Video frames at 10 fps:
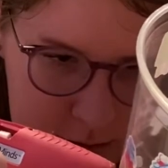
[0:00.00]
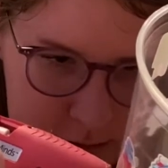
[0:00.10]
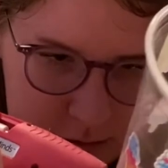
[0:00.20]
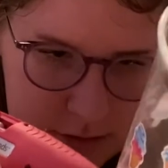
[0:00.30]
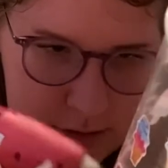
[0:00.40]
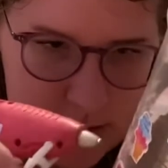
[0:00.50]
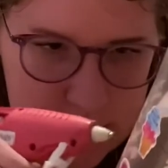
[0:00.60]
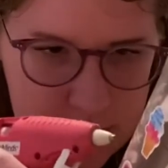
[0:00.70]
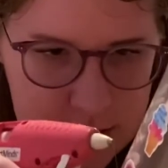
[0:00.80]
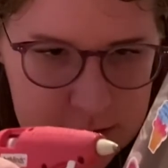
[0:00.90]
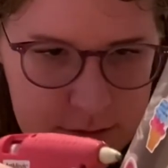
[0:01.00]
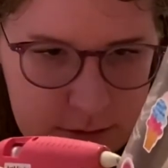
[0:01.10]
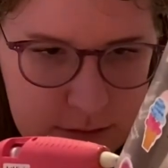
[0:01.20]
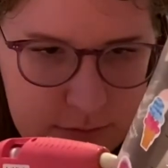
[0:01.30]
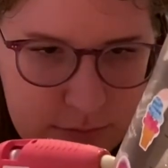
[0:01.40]
or stars
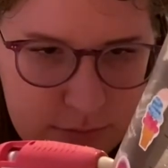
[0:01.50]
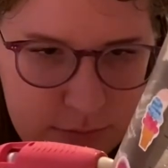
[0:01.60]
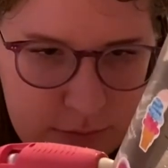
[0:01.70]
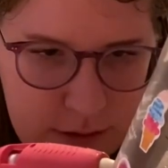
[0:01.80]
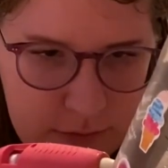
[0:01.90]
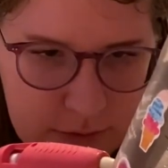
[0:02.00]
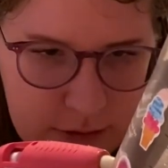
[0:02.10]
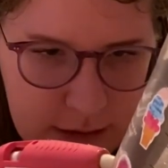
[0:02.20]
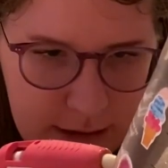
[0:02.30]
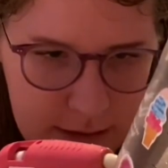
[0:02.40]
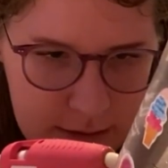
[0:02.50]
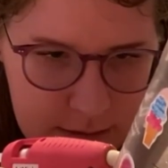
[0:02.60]
or whatever you like.